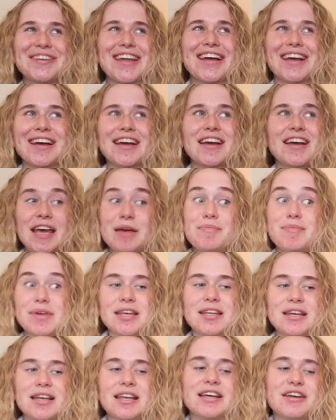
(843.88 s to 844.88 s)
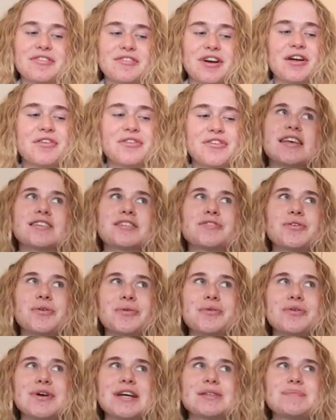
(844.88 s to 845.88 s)
like immediately definitely around. It's not
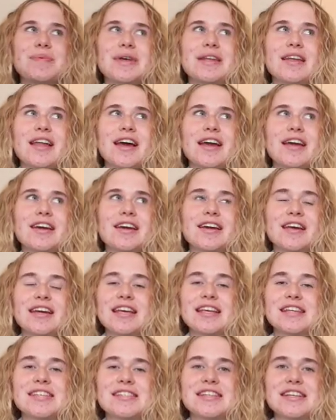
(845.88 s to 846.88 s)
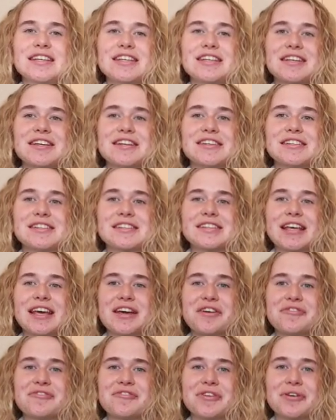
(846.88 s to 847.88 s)
always been like easy because
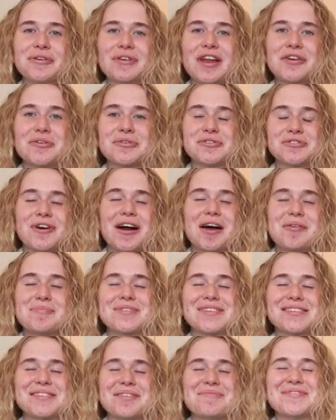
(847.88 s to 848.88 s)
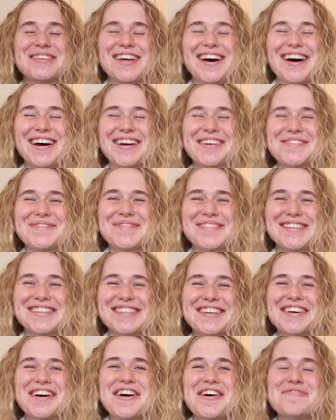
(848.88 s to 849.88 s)
it can feel like you're trapped
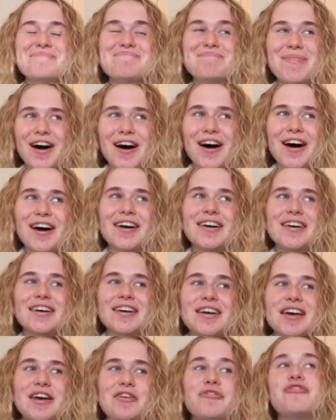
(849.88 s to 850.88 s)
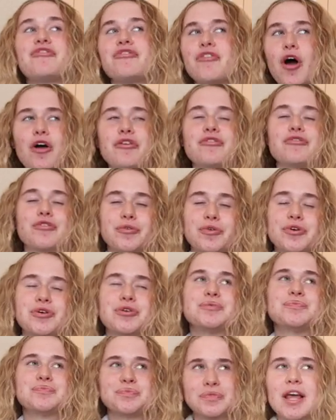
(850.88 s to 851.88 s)
sometimes, but
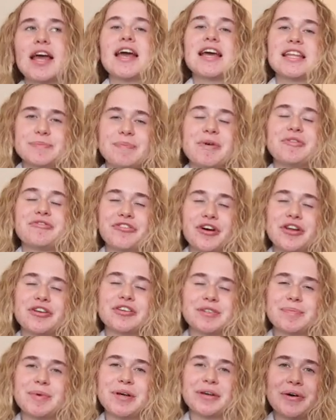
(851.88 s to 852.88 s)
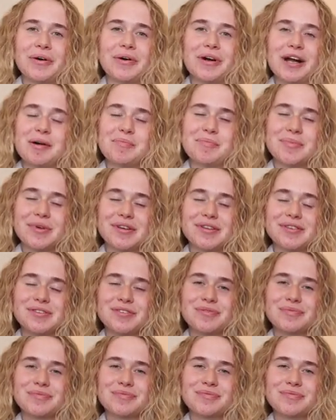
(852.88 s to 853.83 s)
overall it's been fun to be on campus.